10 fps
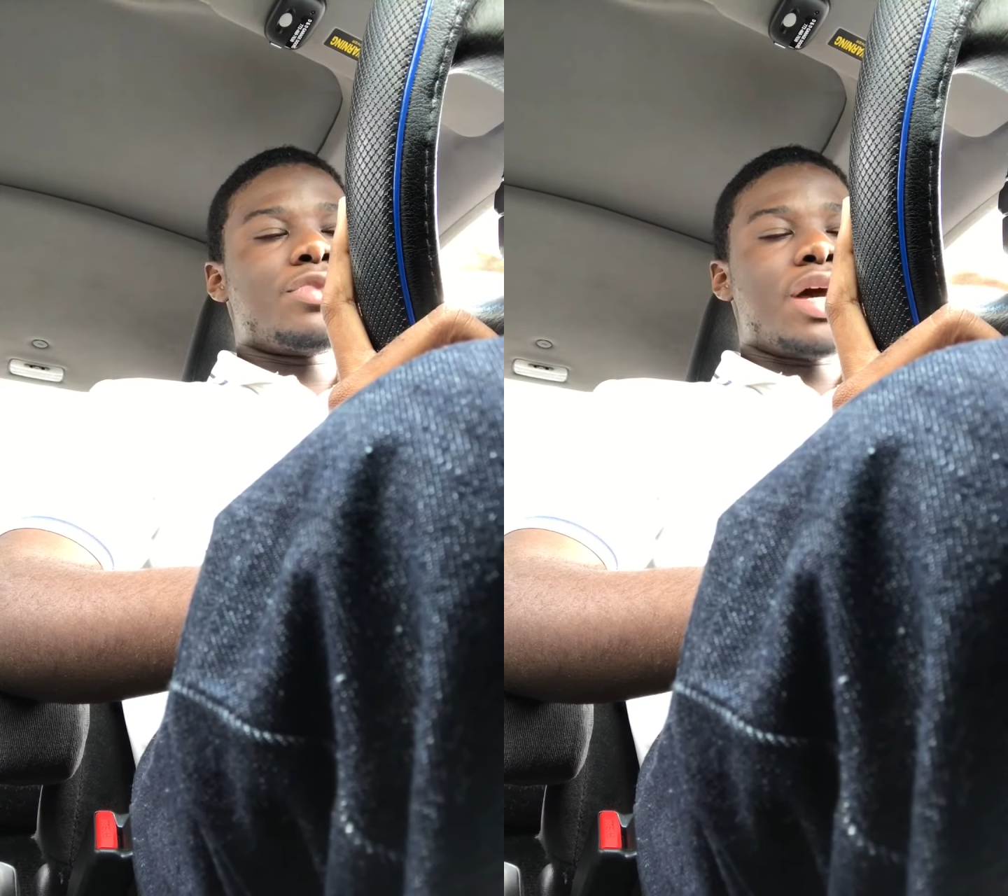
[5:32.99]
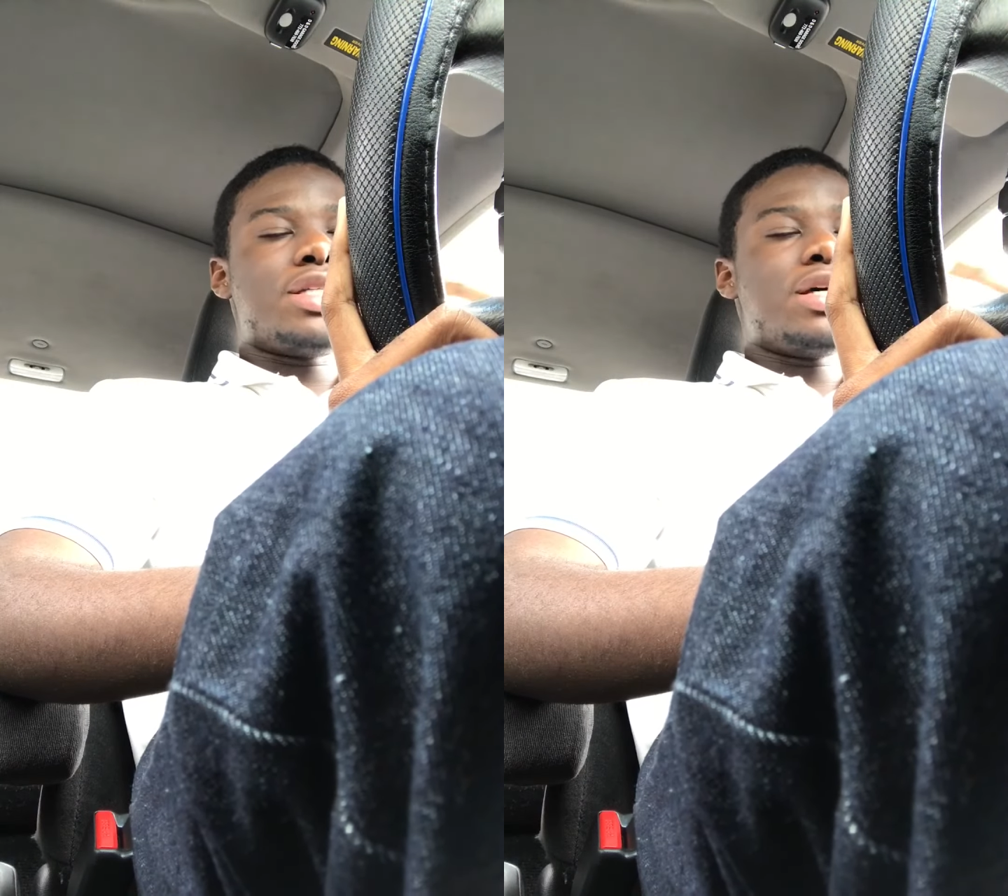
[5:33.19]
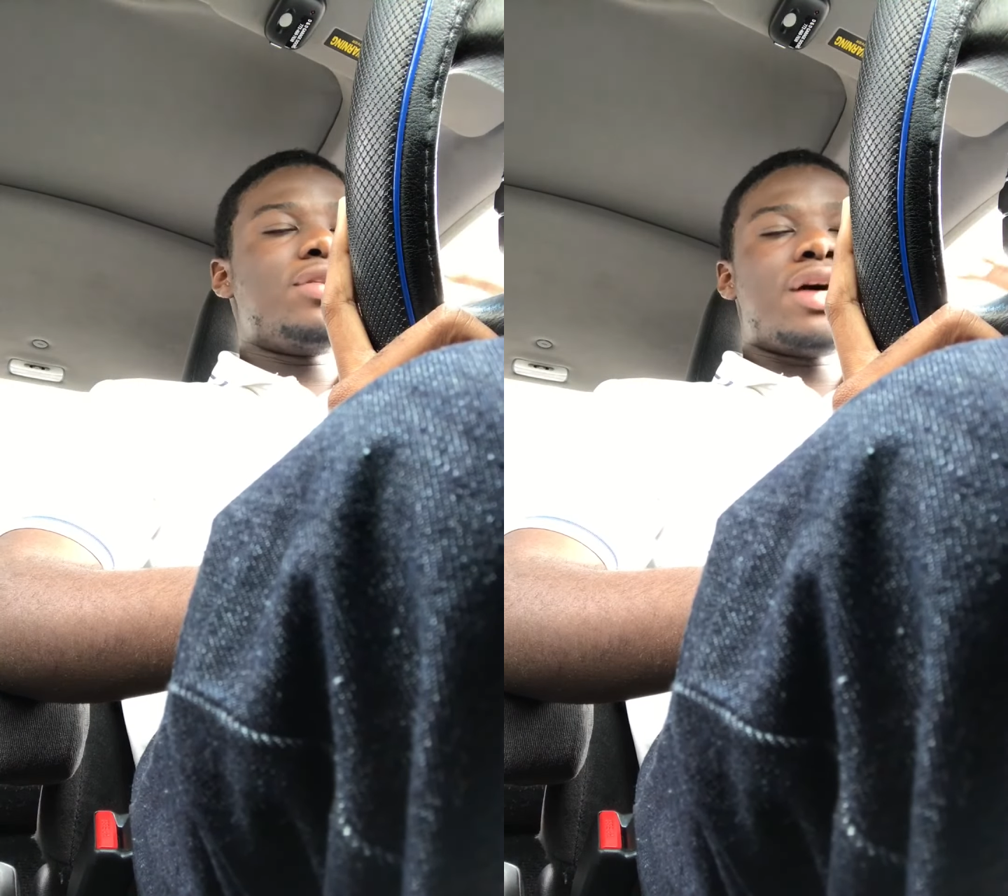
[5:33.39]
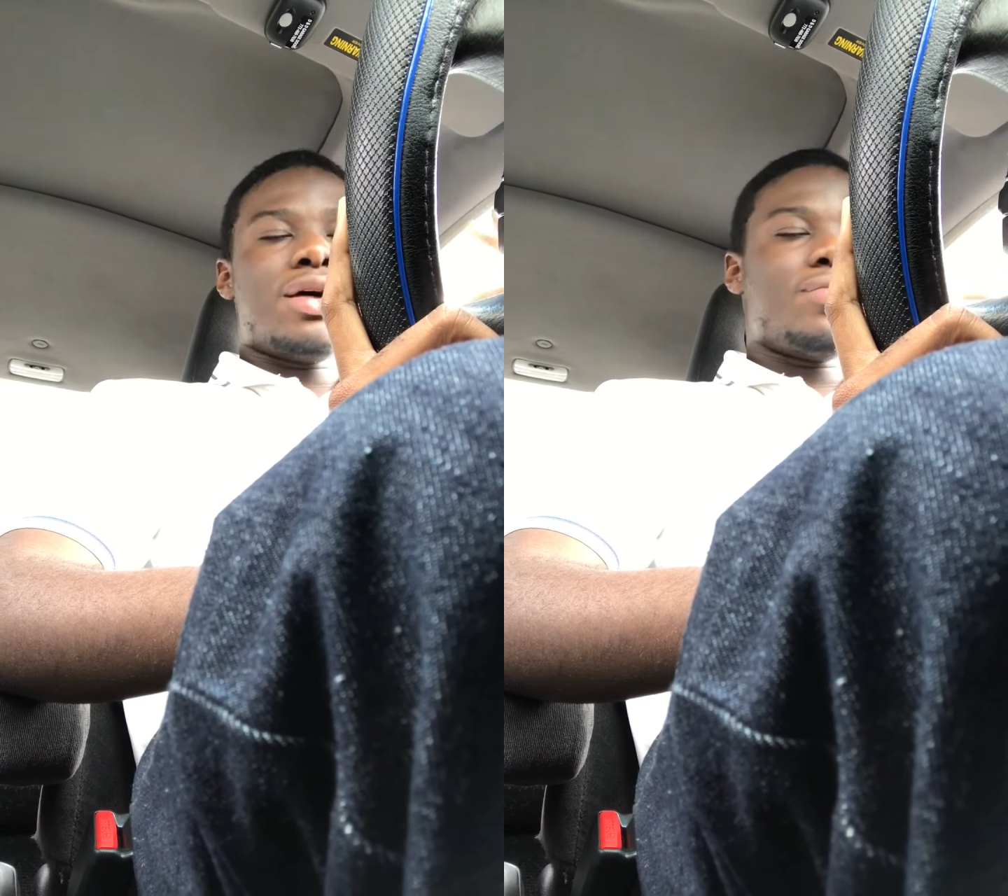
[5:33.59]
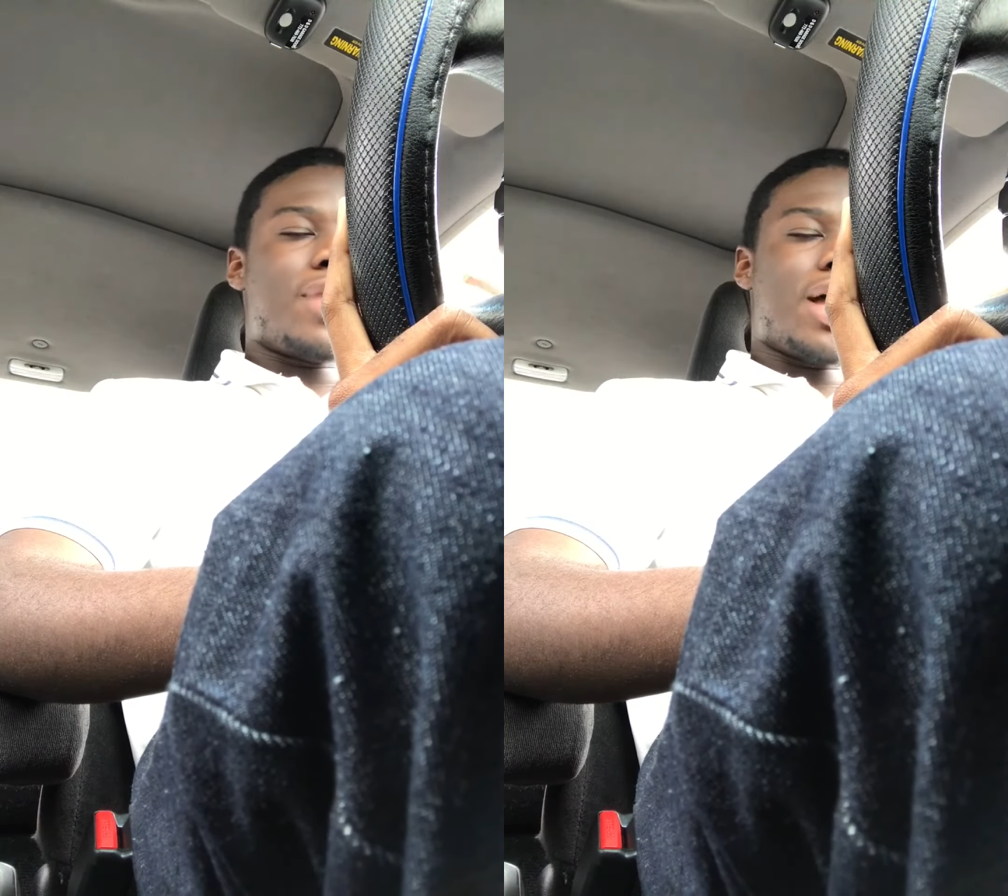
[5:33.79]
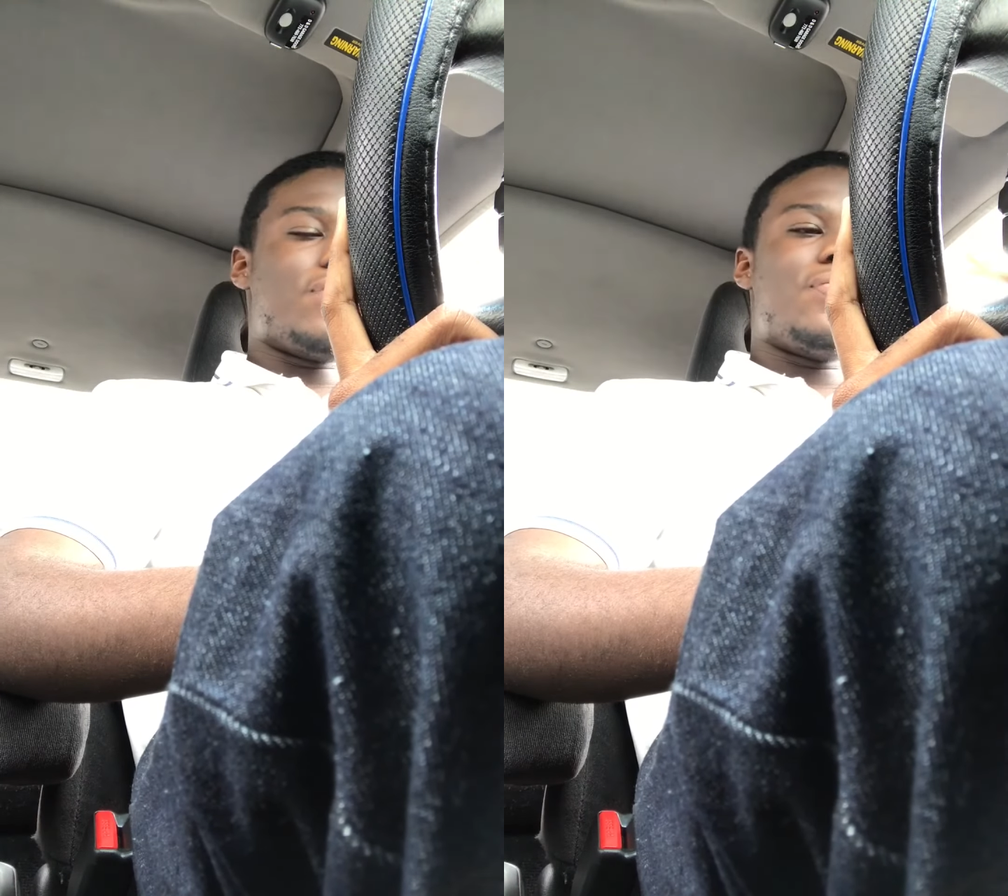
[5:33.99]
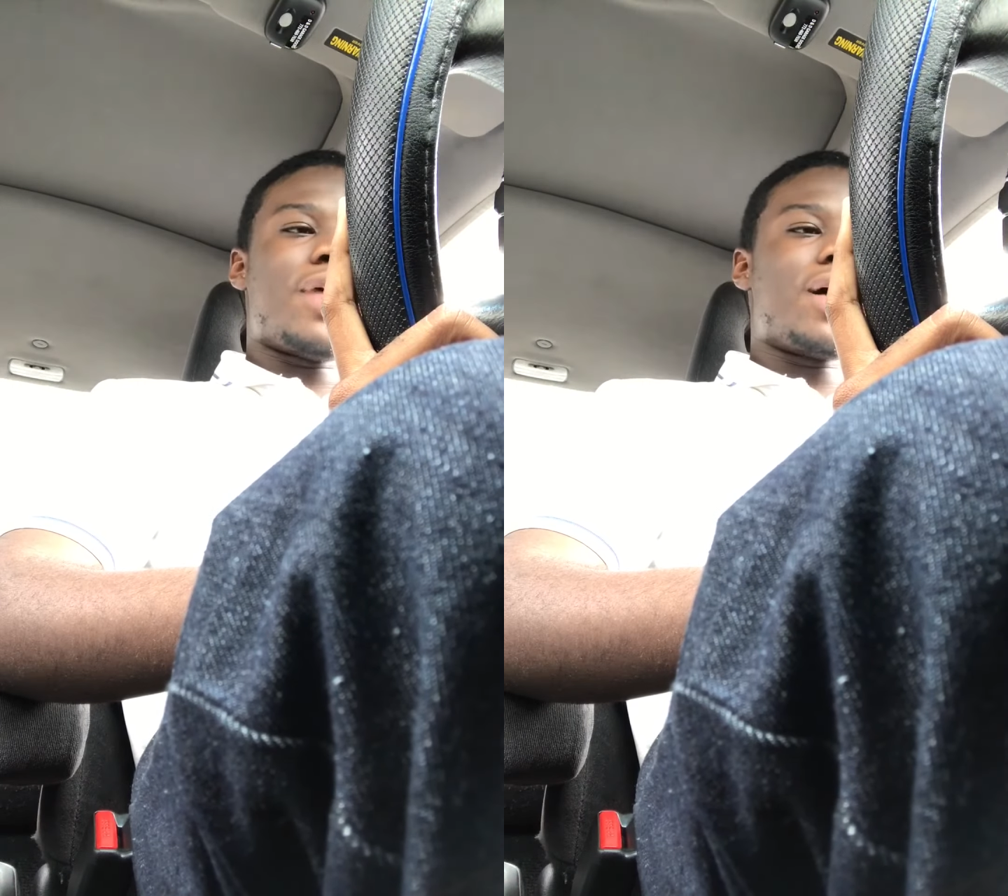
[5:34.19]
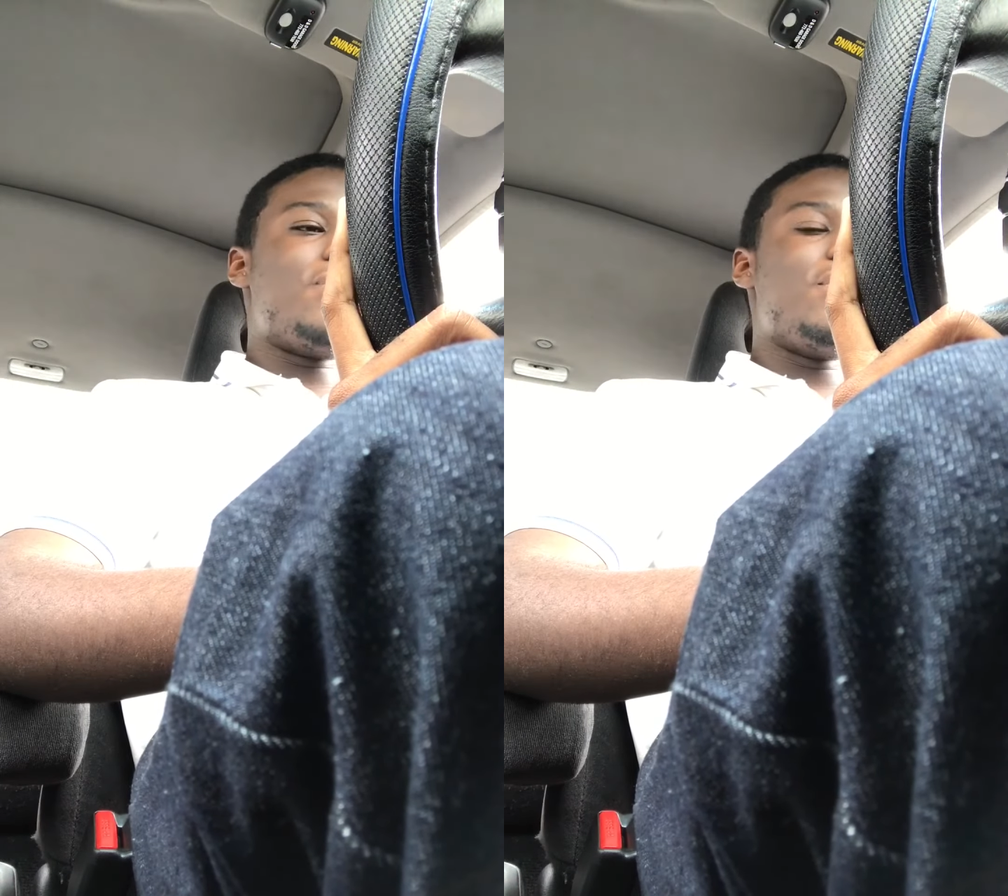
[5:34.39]
I just have that, I guess,
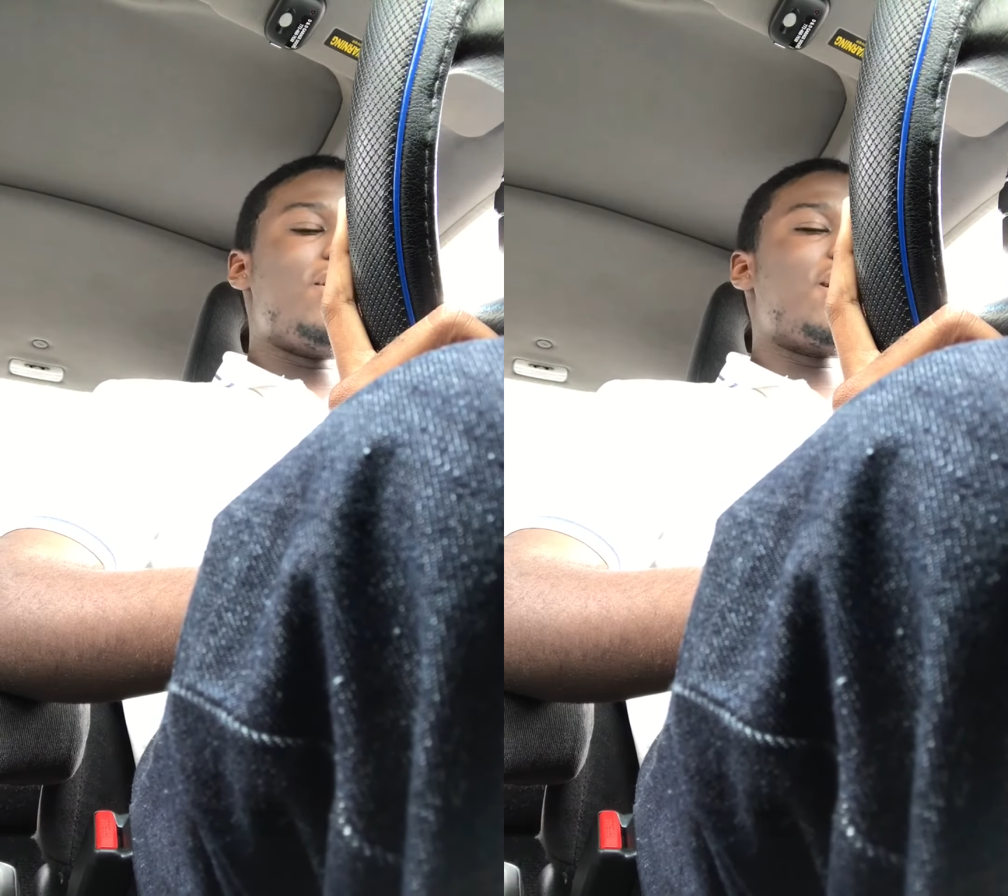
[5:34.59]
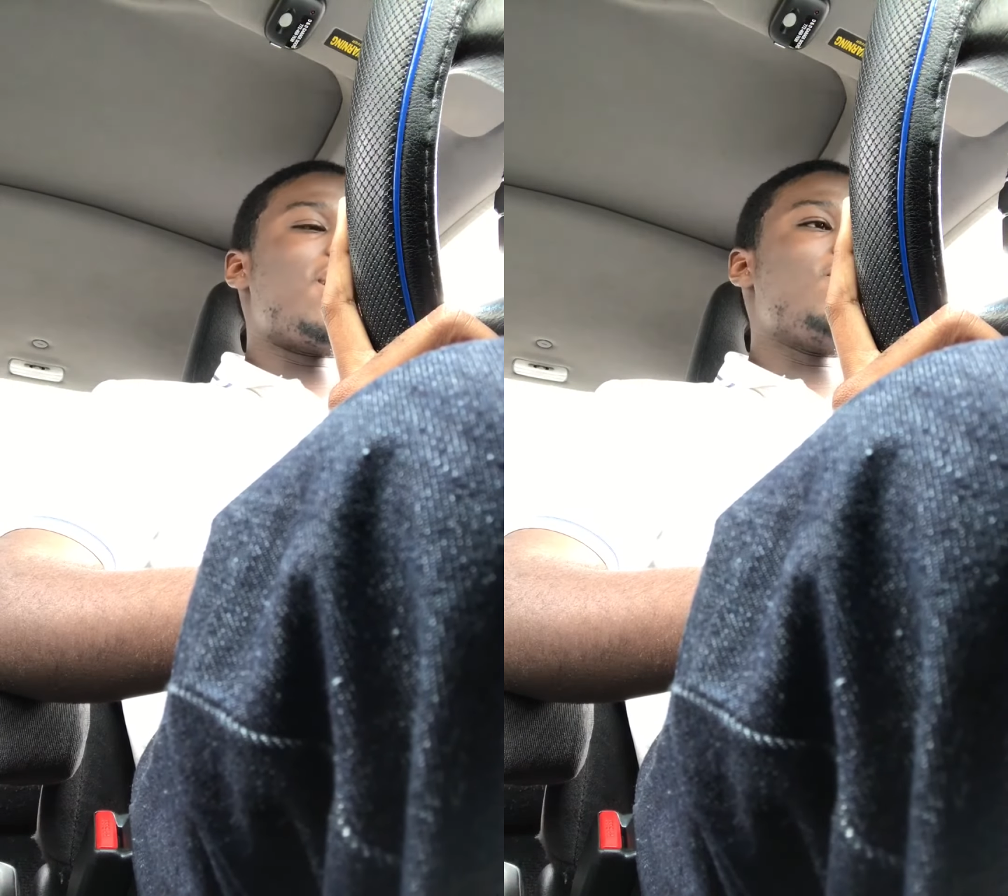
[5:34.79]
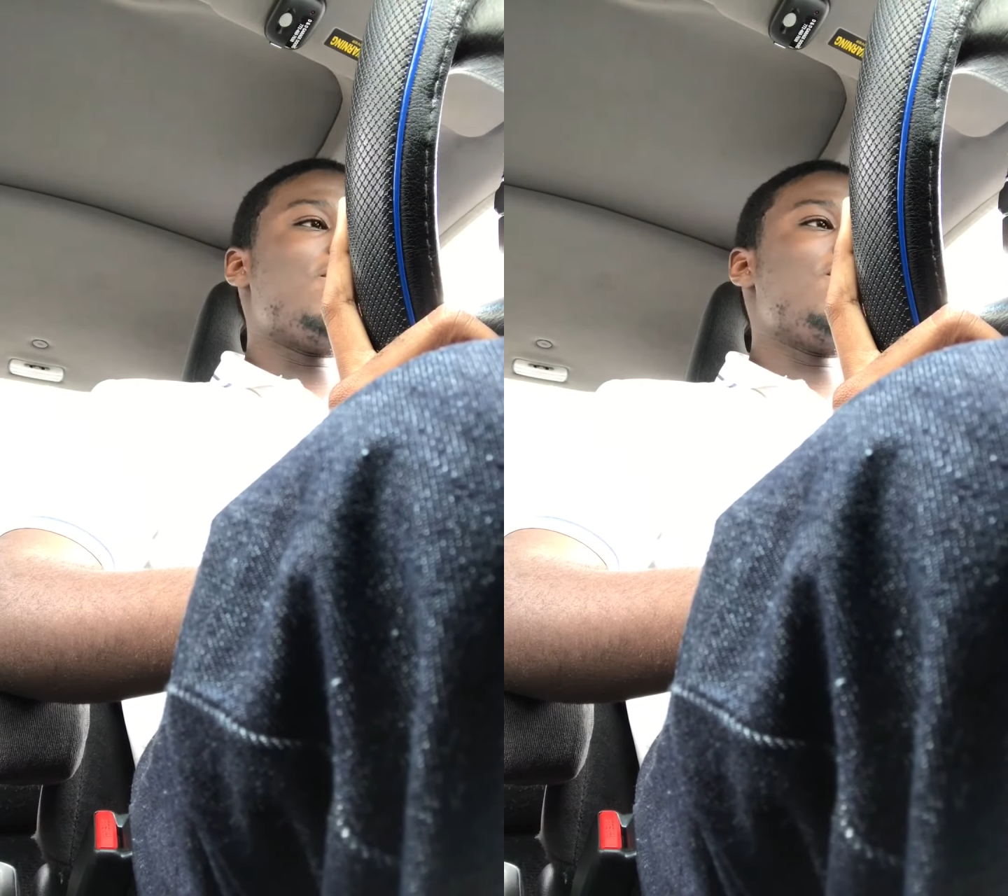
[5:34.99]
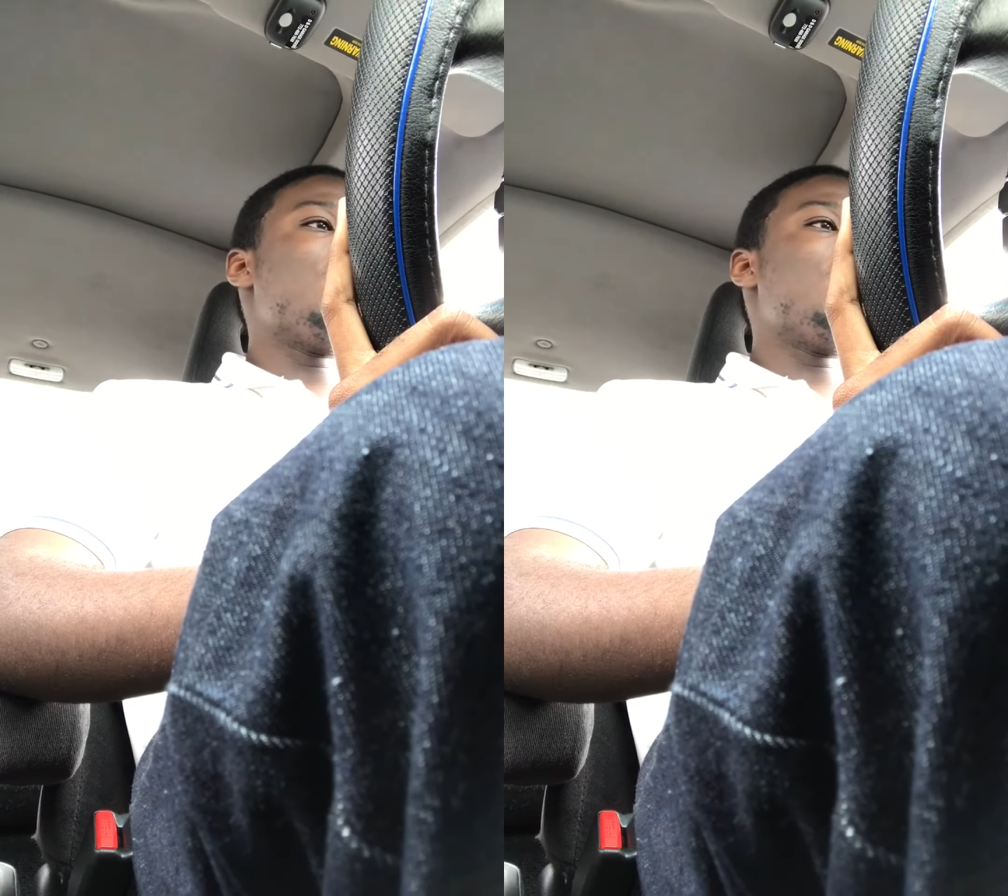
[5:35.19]
like, I feel like I've been